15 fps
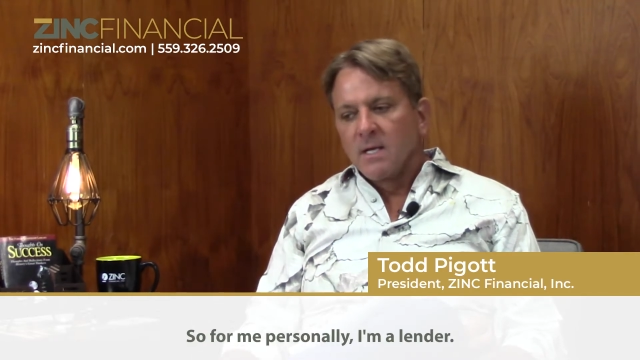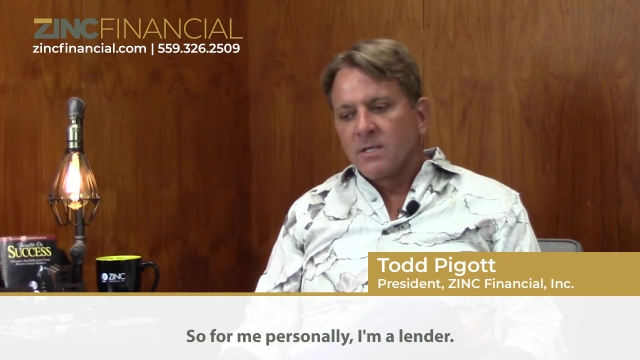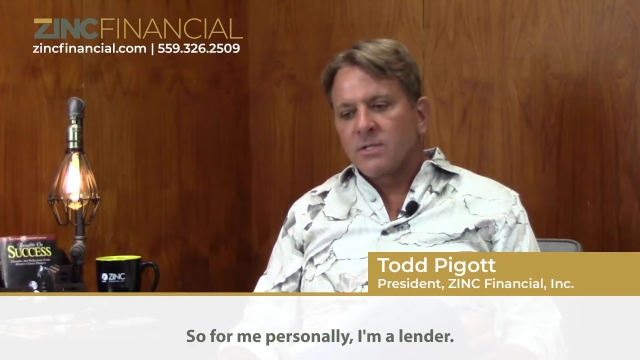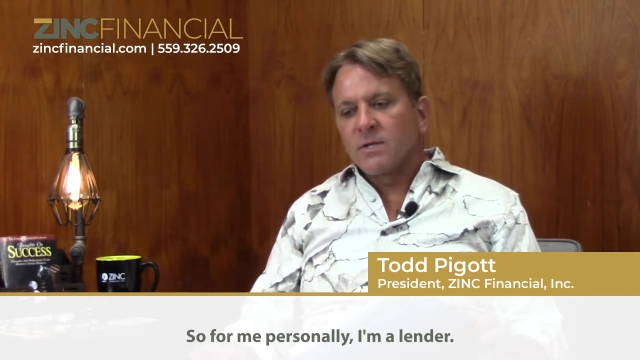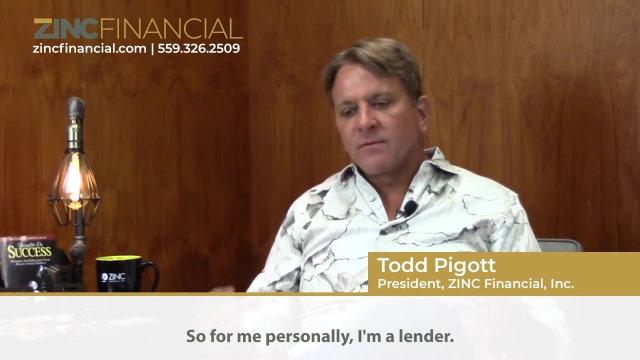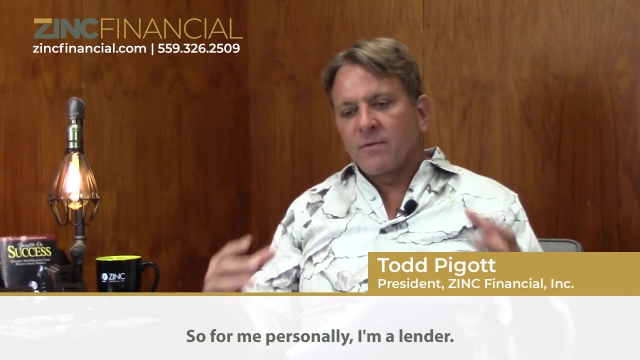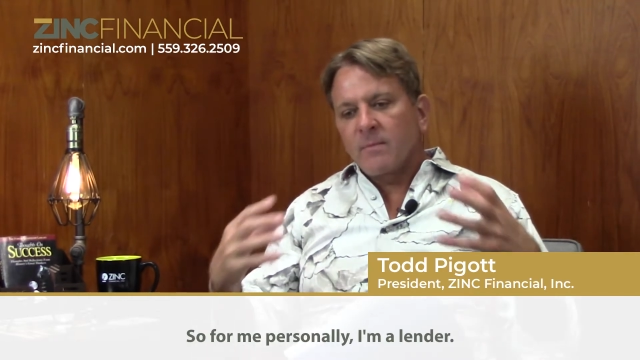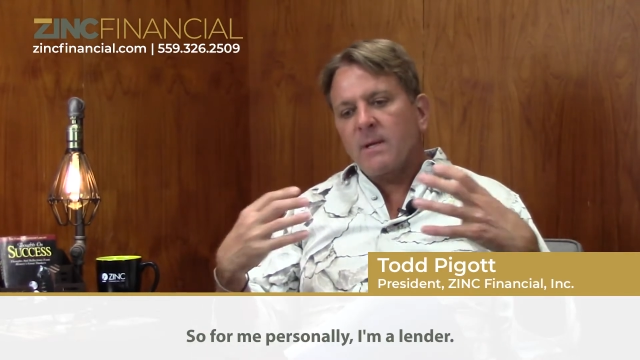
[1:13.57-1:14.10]

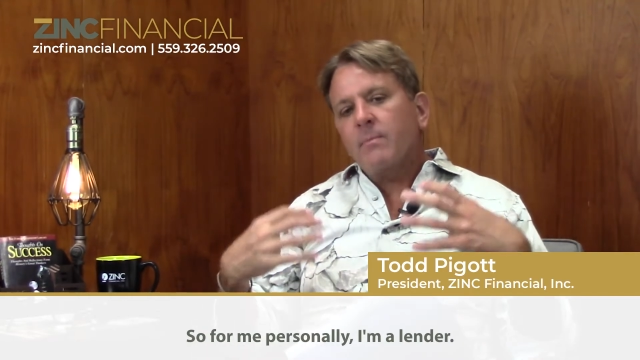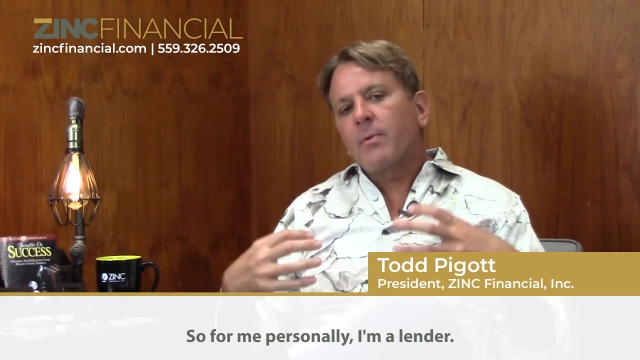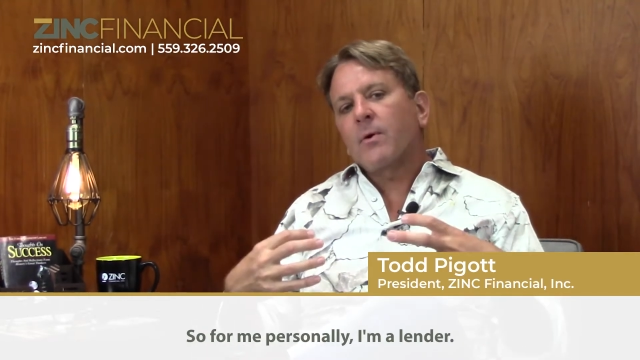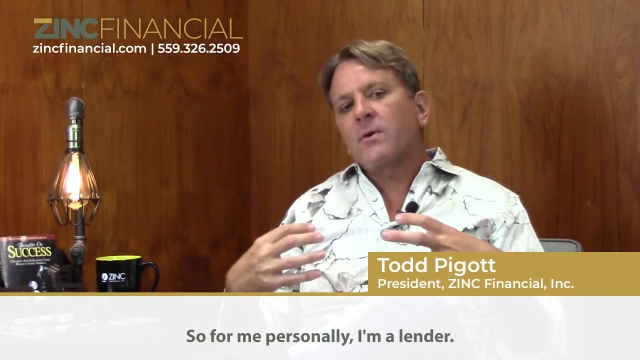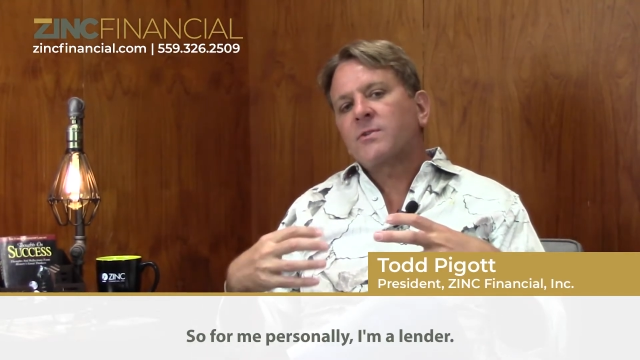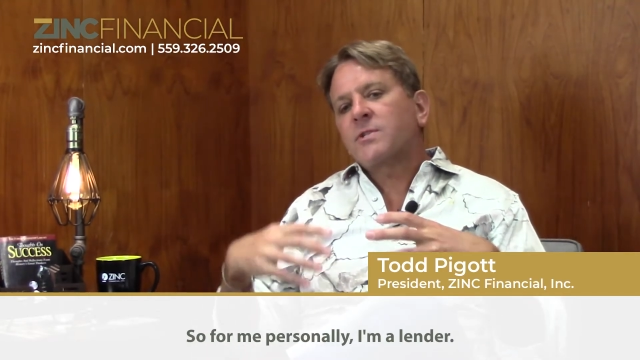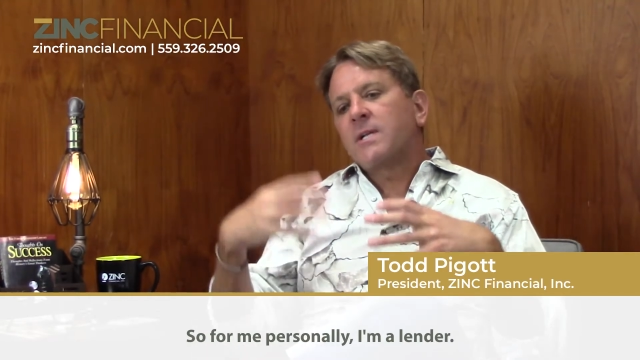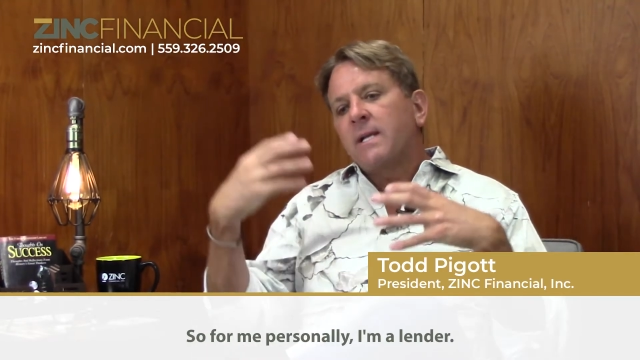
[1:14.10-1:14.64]
So for me
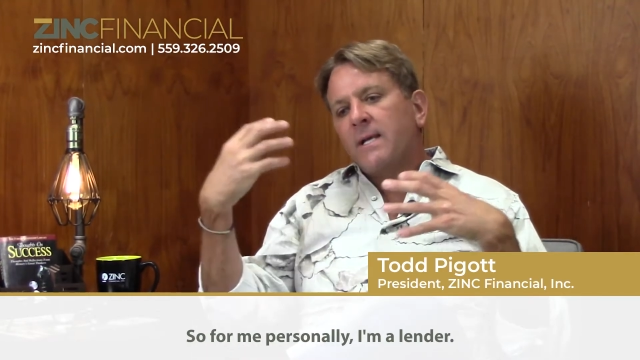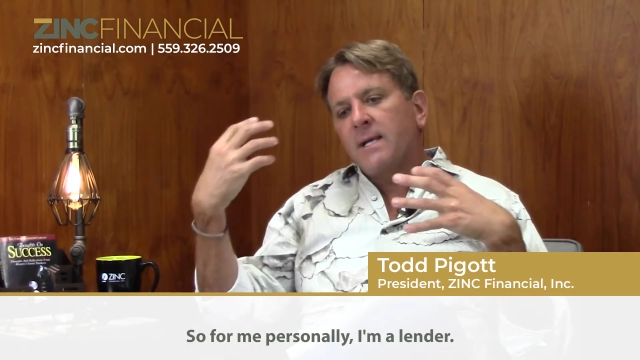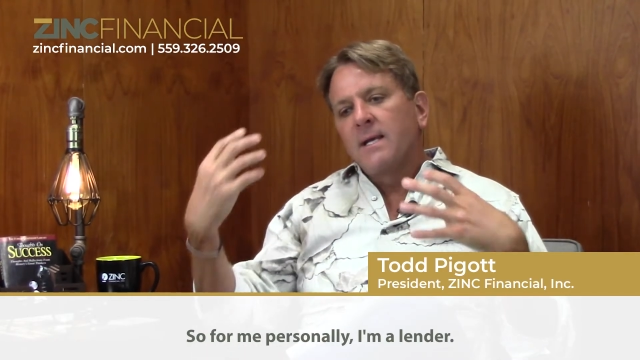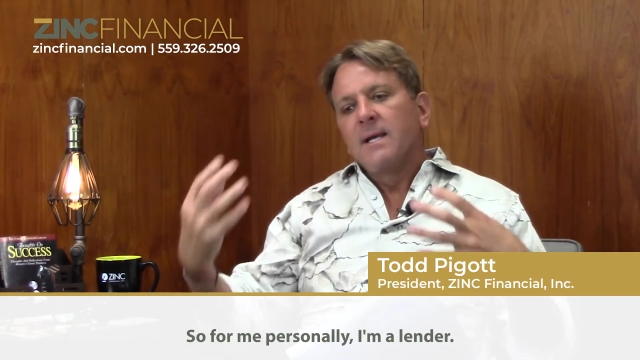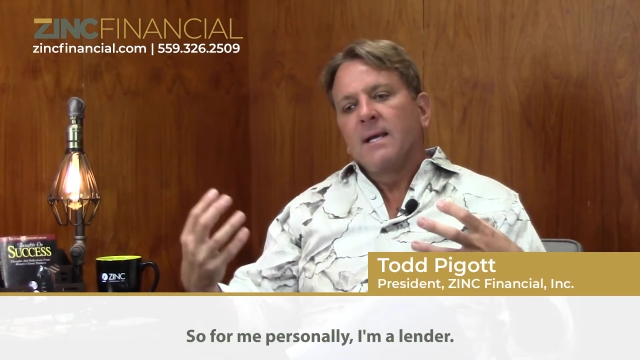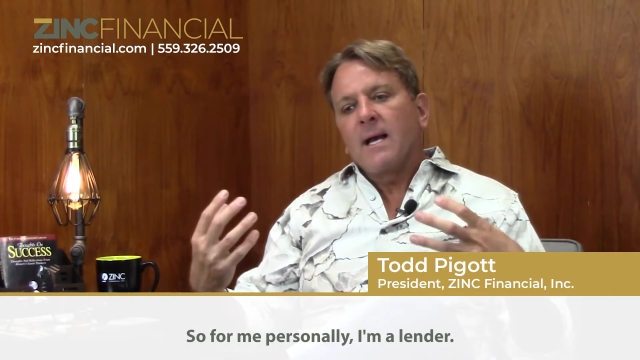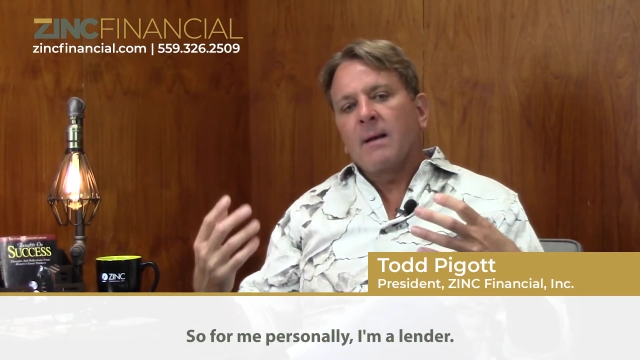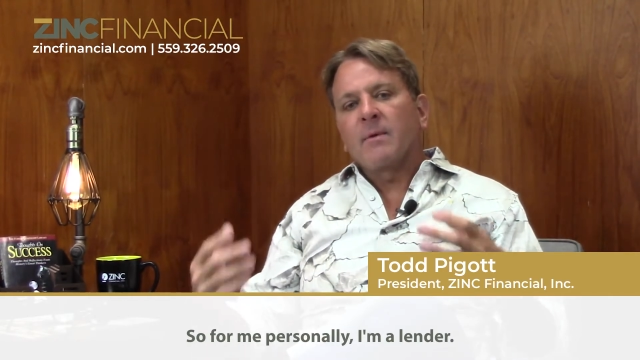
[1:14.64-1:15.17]
personally,
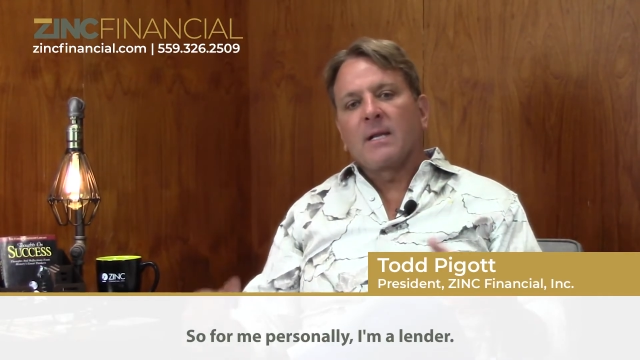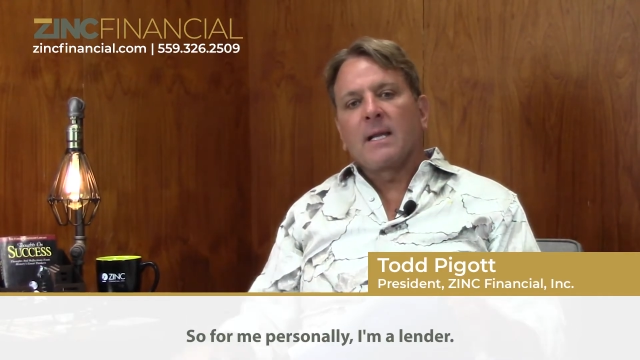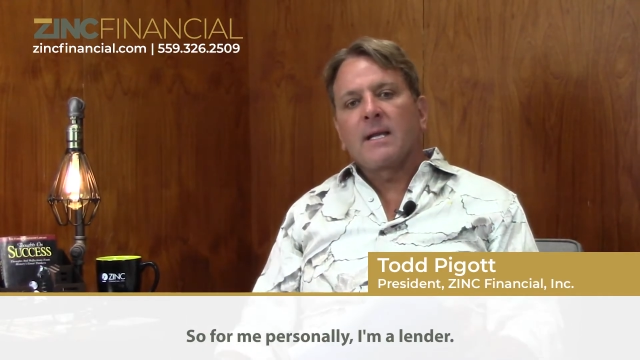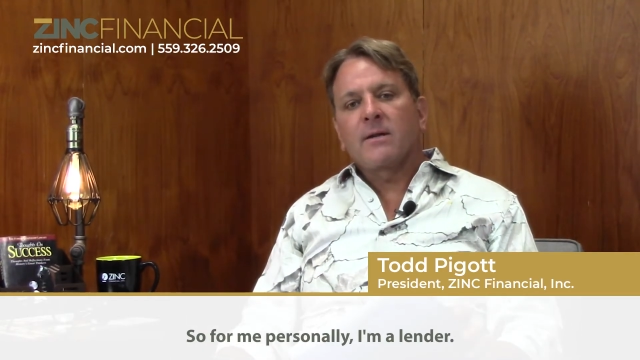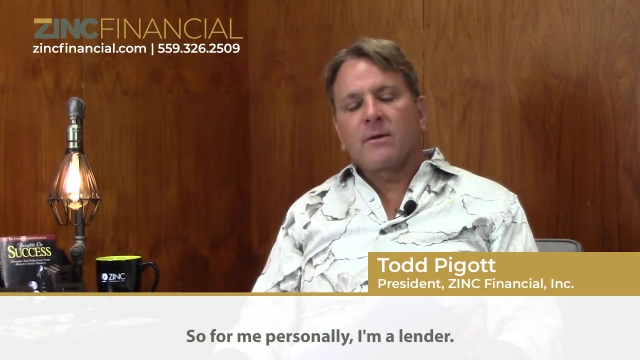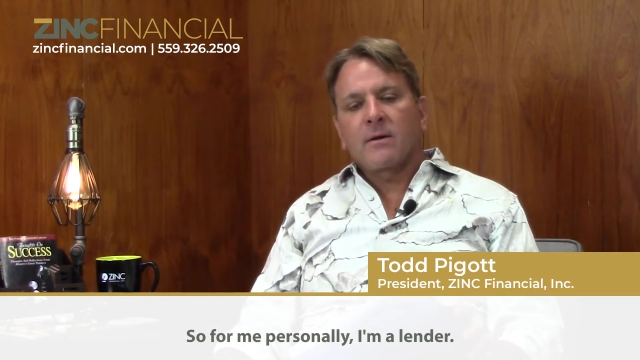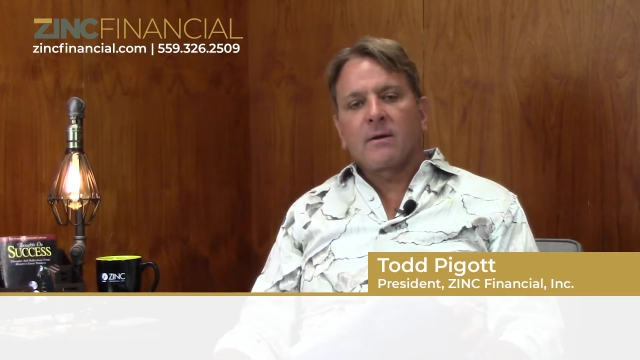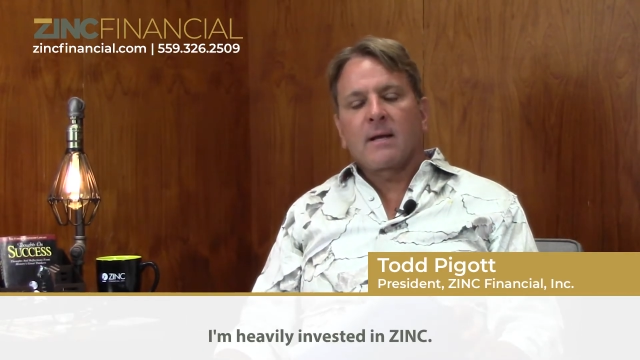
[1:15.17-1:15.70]
I'm a
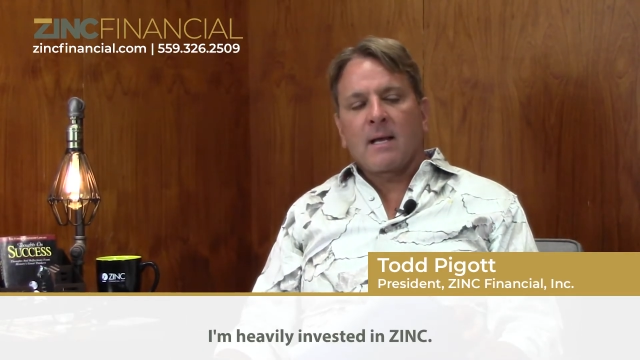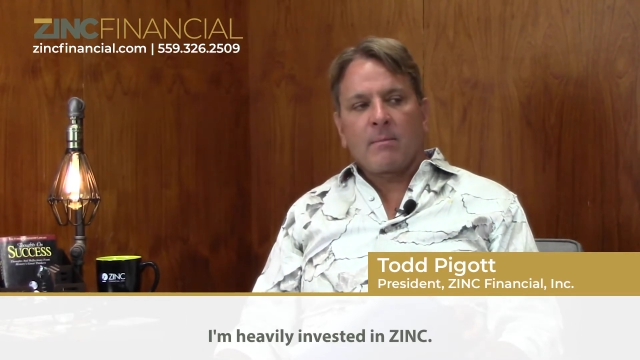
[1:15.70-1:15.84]
lender.